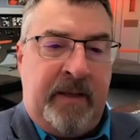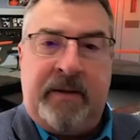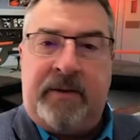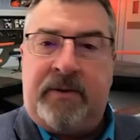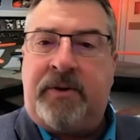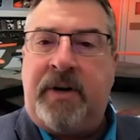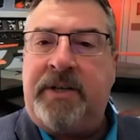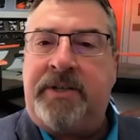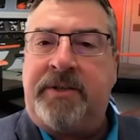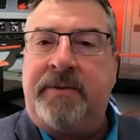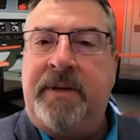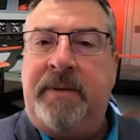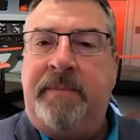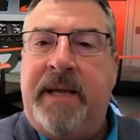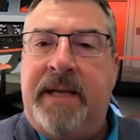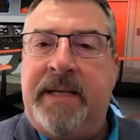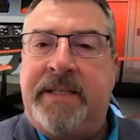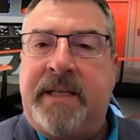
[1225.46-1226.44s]
Treasury
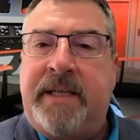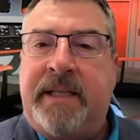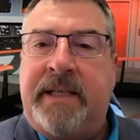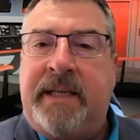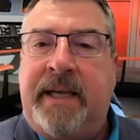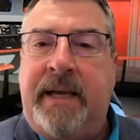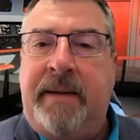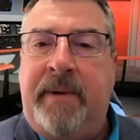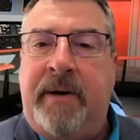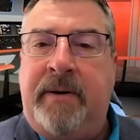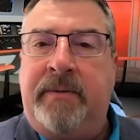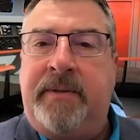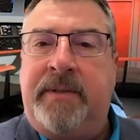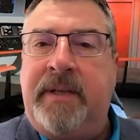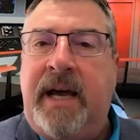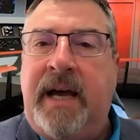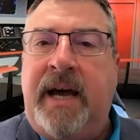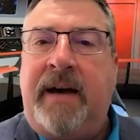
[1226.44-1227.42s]
basically came
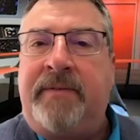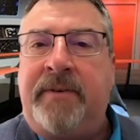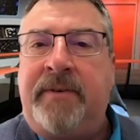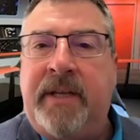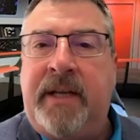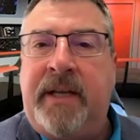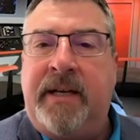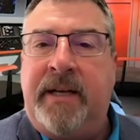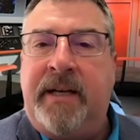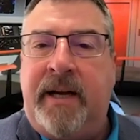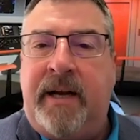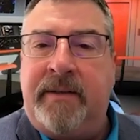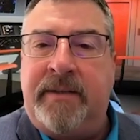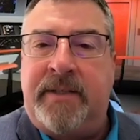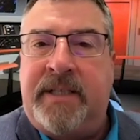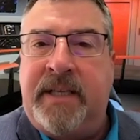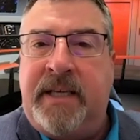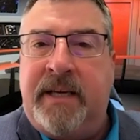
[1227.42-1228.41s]
out after they had
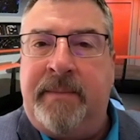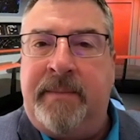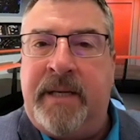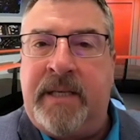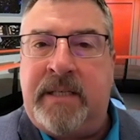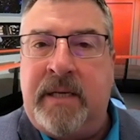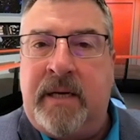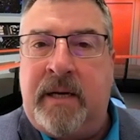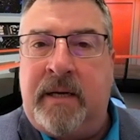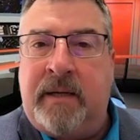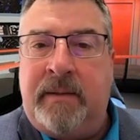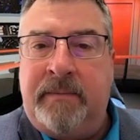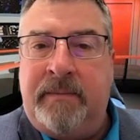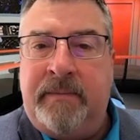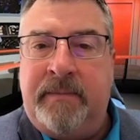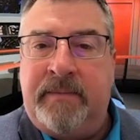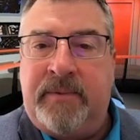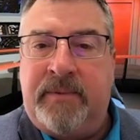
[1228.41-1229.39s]
announced the M S I.
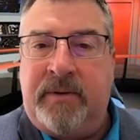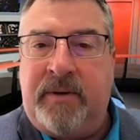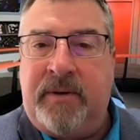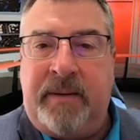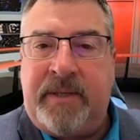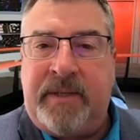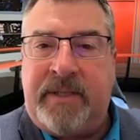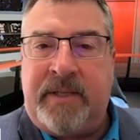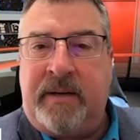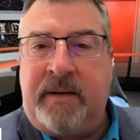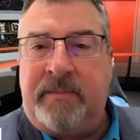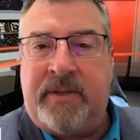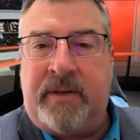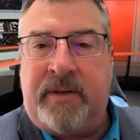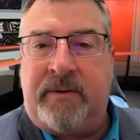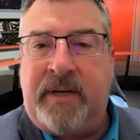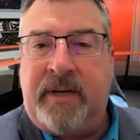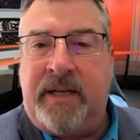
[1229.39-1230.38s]
So M S I was
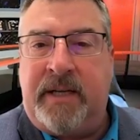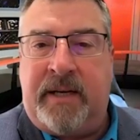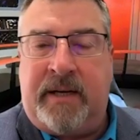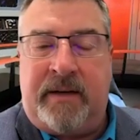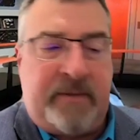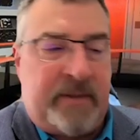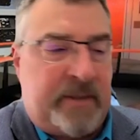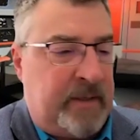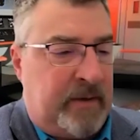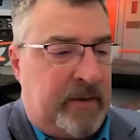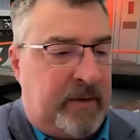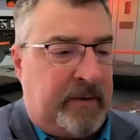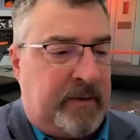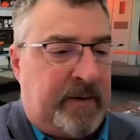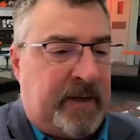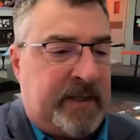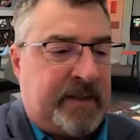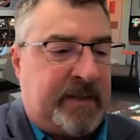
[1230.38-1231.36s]
already announced and all the
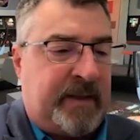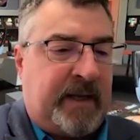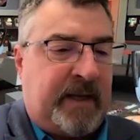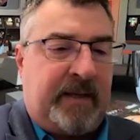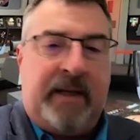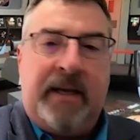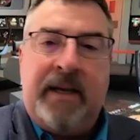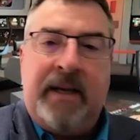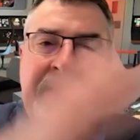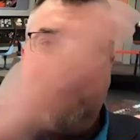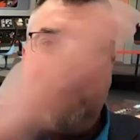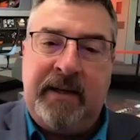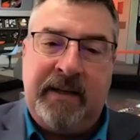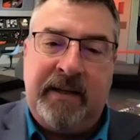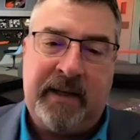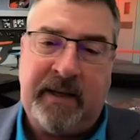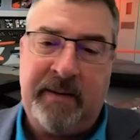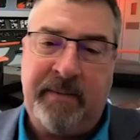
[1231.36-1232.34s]
rest of that.
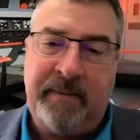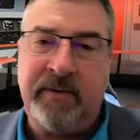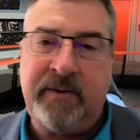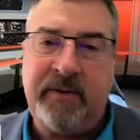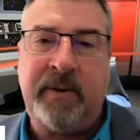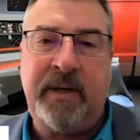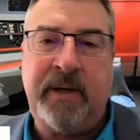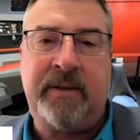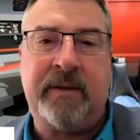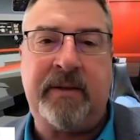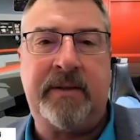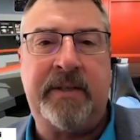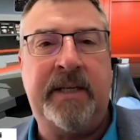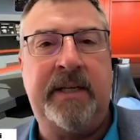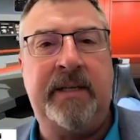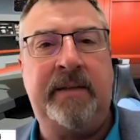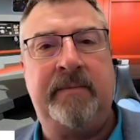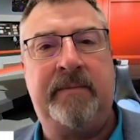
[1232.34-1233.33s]
They came out in twenty
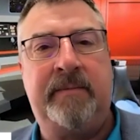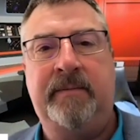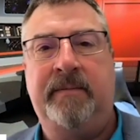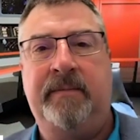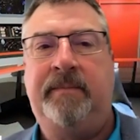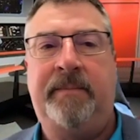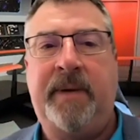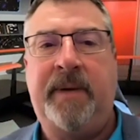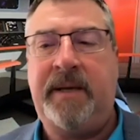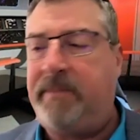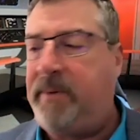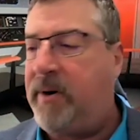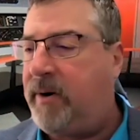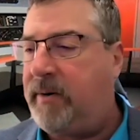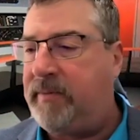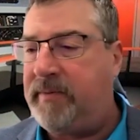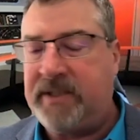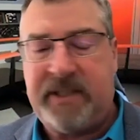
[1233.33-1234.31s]
thirteen.
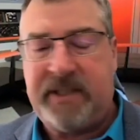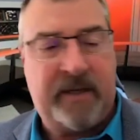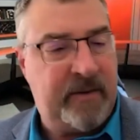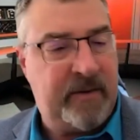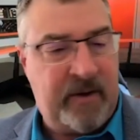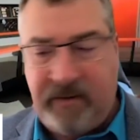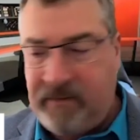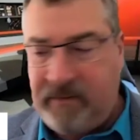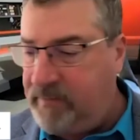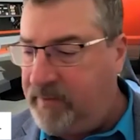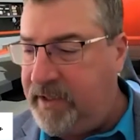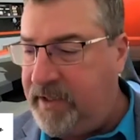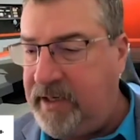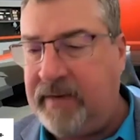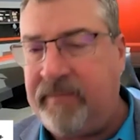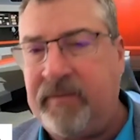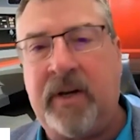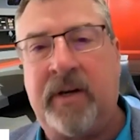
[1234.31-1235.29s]
Parliament said, no, we
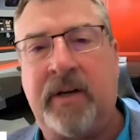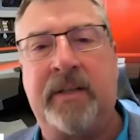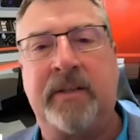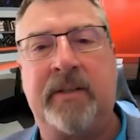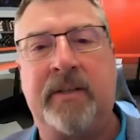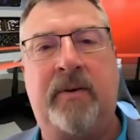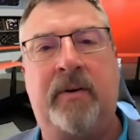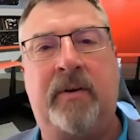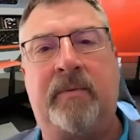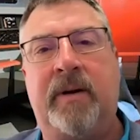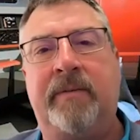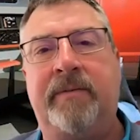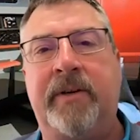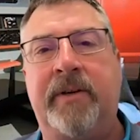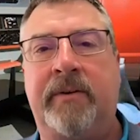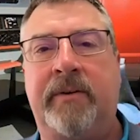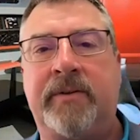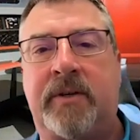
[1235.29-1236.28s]
have not got the oil
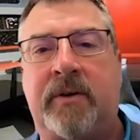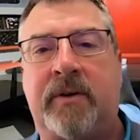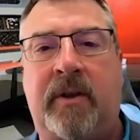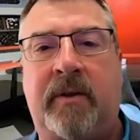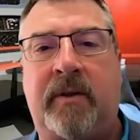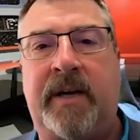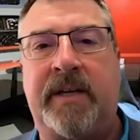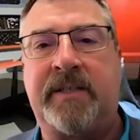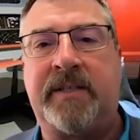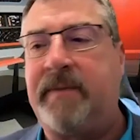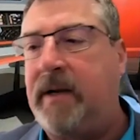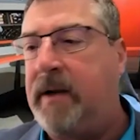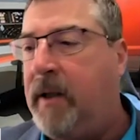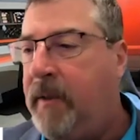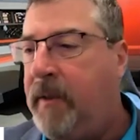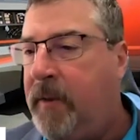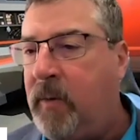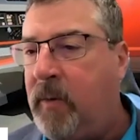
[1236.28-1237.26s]
revenues and all the rest of it.
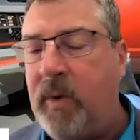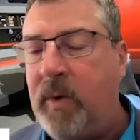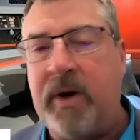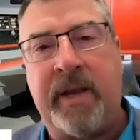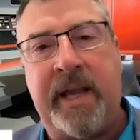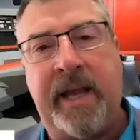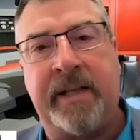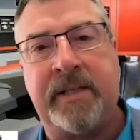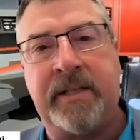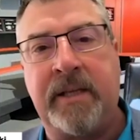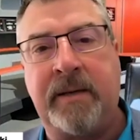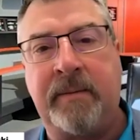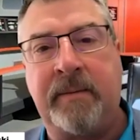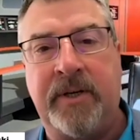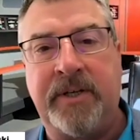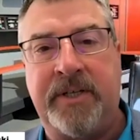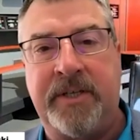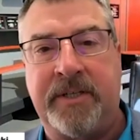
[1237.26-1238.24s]
We're canceling
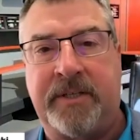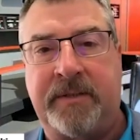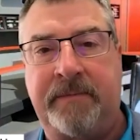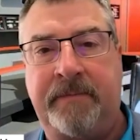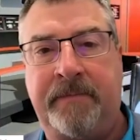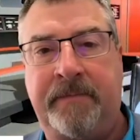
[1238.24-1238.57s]
bridges.